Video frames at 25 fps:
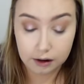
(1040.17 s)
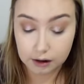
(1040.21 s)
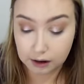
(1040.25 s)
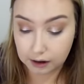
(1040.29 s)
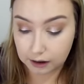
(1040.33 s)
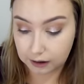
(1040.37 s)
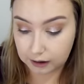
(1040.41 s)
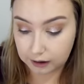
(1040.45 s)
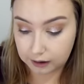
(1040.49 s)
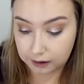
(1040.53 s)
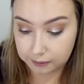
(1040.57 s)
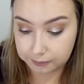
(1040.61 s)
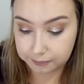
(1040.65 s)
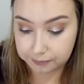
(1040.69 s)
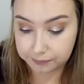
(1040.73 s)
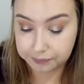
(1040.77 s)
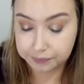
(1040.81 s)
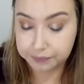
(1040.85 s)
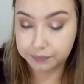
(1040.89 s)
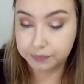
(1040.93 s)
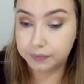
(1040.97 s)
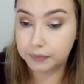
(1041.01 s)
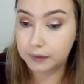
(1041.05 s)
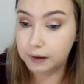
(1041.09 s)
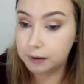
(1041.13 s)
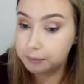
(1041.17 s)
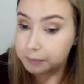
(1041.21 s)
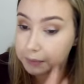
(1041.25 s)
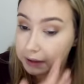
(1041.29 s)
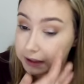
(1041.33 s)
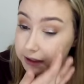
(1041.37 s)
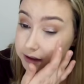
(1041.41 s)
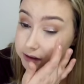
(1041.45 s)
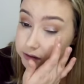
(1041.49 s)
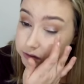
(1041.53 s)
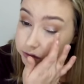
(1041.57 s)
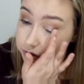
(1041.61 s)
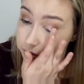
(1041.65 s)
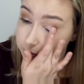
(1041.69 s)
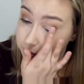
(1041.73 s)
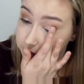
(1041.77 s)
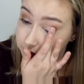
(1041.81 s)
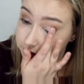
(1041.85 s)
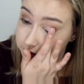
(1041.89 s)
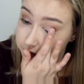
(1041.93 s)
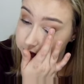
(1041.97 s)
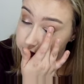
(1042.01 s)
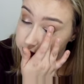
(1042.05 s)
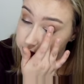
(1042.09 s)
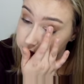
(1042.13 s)
But I do plan
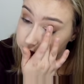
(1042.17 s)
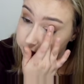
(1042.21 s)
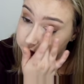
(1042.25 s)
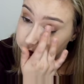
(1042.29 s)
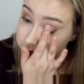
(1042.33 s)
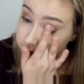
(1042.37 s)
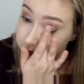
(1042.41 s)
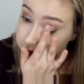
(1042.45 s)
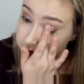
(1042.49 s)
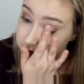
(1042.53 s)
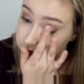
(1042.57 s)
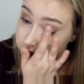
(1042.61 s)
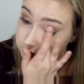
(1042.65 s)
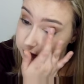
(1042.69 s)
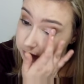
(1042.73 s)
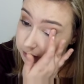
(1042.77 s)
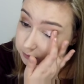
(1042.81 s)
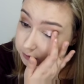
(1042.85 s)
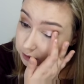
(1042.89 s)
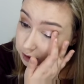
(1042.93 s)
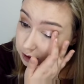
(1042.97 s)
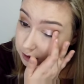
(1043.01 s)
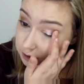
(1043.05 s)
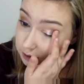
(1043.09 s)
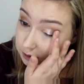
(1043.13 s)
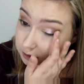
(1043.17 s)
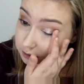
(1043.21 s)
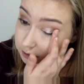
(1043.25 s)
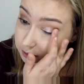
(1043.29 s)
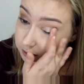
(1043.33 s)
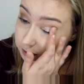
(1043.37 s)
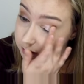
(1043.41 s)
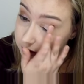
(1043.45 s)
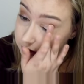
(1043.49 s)
to do some Disney vlogs